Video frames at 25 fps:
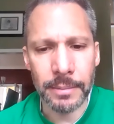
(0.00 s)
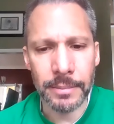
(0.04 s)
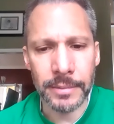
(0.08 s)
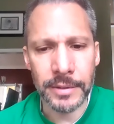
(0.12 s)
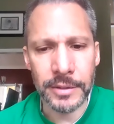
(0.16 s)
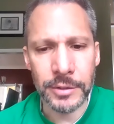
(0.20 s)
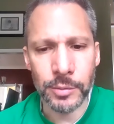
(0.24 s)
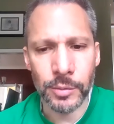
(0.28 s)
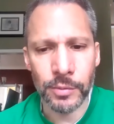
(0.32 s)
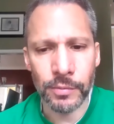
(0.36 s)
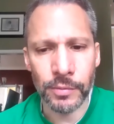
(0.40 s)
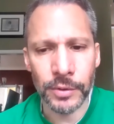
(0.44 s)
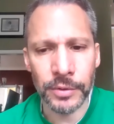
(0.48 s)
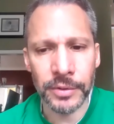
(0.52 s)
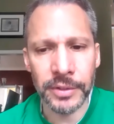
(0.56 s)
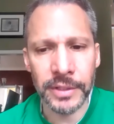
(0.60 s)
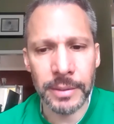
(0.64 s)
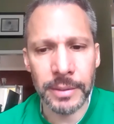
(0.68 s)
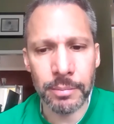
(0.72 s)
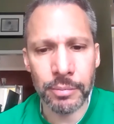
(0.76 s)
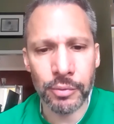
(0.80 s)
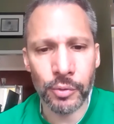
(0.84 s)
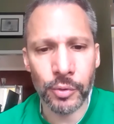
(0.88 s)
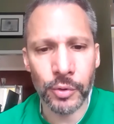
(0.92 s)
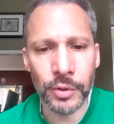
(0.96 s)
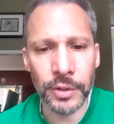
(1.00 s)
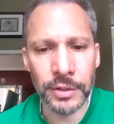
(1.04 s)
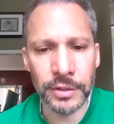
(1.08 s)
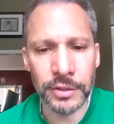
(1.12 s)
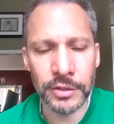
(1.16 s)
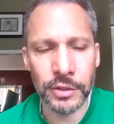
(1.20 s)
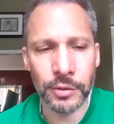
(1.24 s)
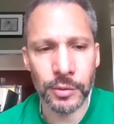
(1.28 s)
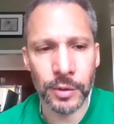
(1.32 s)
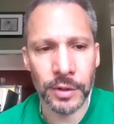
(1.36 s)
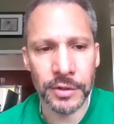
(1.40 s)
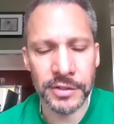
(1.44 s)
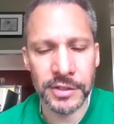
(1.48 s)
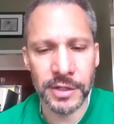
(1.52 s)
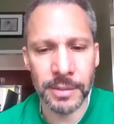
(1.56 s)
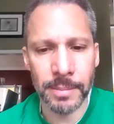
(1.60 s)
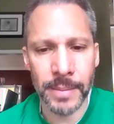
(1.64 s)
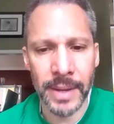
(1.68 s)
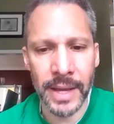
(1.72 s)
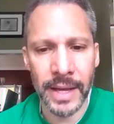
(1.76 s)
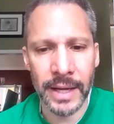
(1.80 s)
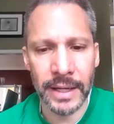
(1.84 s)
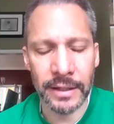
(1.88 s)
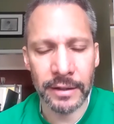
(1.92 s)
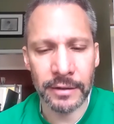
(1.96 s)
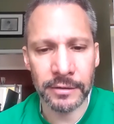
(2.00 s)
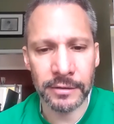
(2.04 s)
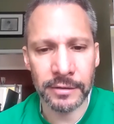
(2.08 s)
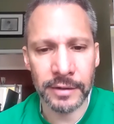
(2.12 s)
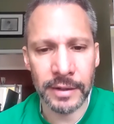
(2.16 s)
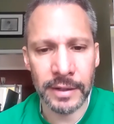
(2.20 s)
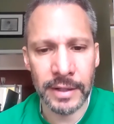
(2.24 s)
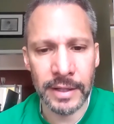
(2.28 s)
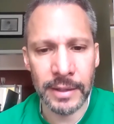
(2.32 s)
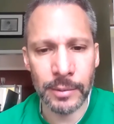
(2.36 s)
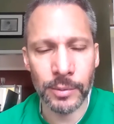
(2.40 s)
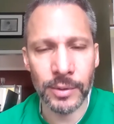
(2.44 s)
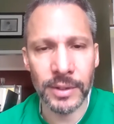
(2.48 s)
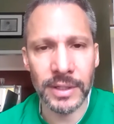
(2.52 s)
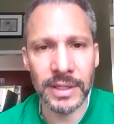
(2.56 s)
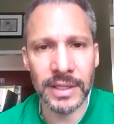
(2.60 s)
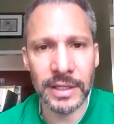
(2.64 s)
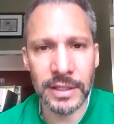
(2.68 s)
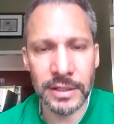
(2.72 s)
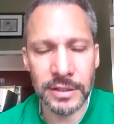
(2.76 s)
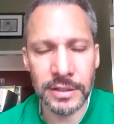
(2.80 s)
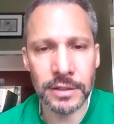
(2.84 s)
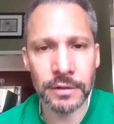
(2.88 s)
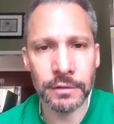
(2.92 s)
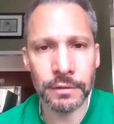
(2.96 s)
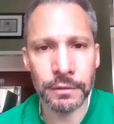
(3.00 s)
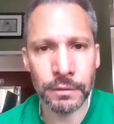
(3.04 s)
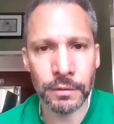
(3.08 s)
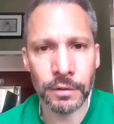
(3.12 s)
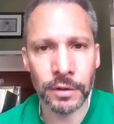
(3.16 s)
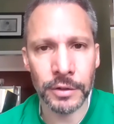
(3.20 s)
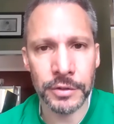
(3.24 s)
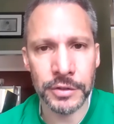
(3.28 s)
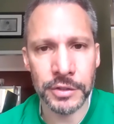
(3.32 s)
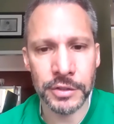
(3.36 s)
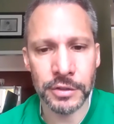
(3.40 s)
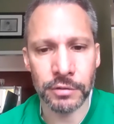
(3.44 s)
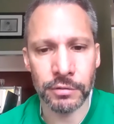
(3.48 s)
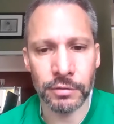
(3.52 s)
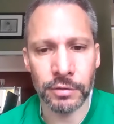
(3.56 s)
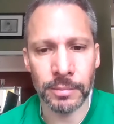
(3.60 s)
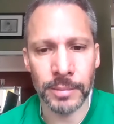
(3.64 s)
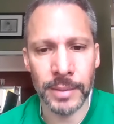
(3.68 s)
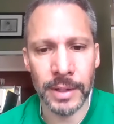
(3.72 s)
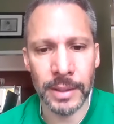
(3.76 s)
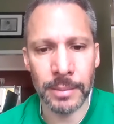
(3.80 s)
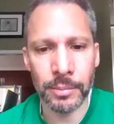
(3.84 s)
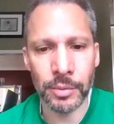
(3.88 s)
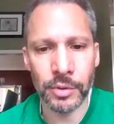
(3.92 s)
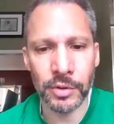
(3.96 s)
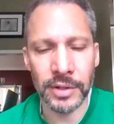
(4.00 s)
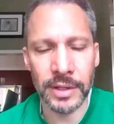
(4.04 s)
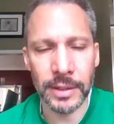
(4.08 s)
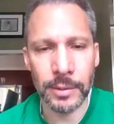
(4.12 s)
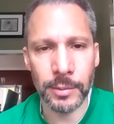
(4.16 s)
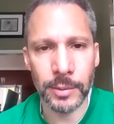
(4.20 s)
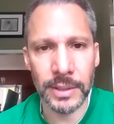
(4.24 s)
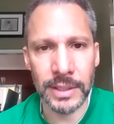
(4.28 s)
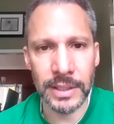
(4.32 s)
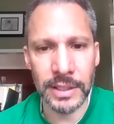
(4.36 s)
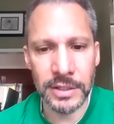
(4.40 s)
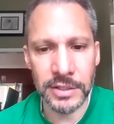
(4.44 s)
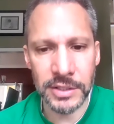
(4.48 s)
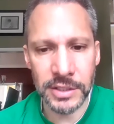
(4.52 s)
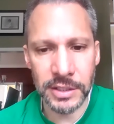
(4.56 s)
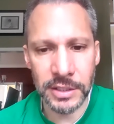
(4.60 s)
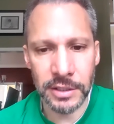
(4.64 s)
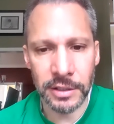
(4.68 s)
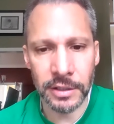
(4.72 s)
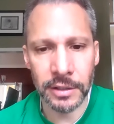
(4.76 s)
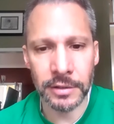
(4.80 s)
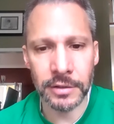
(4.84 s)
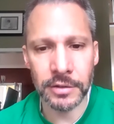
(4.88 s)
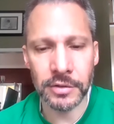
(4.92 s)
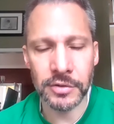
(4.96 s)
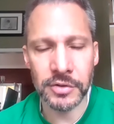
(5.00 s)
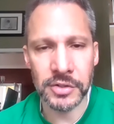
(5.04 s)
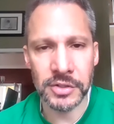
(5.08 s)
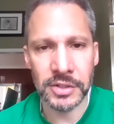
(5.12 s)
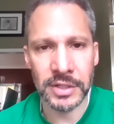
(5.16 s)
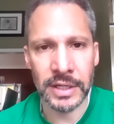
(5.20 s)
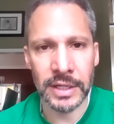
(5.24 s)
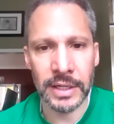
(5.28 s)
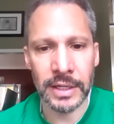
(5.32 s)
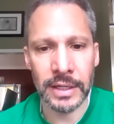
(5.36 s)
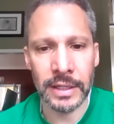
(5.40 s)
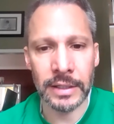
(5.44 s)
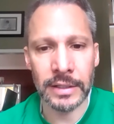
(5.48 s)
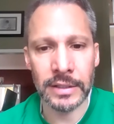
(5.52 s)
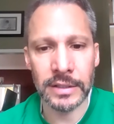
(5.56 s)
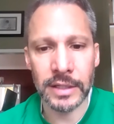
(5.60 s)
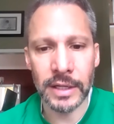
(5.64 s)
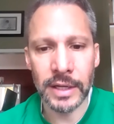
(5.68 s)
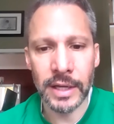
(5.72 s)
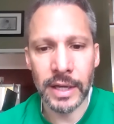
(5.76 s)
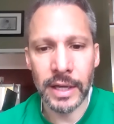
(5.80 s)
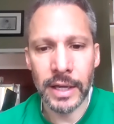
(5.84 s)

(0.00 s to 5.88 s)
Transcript: These were really important to us at Magnus, and they were easy for us to remember. They were easy to understand.